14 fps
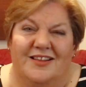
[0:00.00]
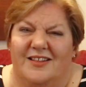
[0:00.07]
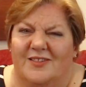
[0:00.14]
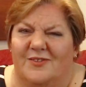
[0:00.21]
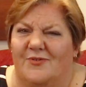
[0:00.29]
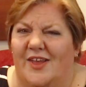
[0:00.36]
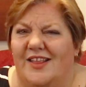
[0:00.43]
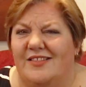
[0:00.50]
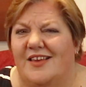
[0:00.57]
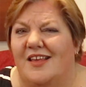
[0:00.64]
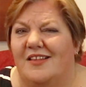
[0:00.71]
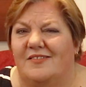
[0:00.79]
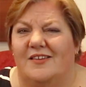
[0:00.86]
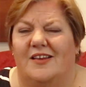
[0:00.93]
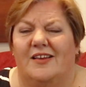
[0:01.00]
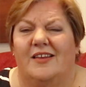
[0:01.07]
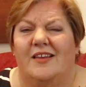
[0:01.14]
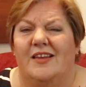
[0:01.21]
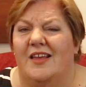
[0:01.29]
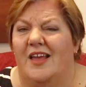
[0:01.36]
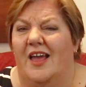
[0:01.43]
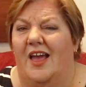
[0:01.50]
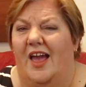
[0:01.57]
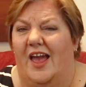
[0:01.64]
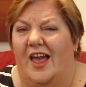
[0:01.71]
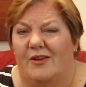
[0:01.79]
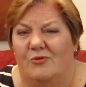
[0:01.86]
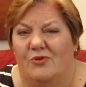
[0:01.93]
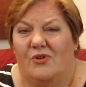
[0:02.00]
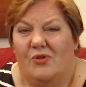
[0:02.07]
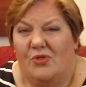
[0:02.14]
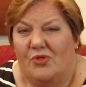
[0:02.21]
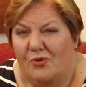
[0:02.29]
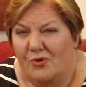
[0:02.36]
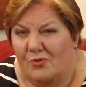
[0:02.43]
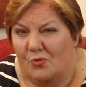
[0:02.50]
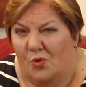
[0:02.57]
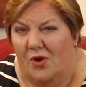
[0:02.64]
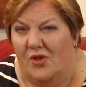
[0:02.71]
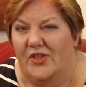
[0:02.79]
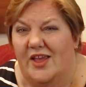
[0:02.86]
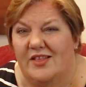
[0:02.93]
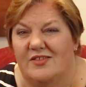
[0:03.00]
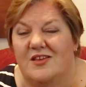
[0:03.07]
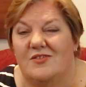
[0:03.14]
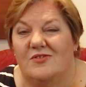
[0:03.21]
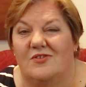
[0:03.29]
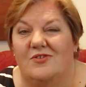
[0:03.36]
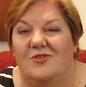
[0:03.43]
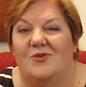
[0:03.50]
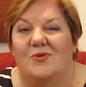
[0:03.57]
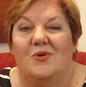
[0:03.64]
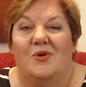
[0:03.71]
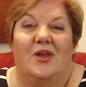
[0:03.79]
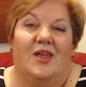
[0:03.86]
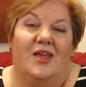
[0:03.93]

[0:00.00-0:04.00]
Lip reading: It's fantastic. And what they tend to do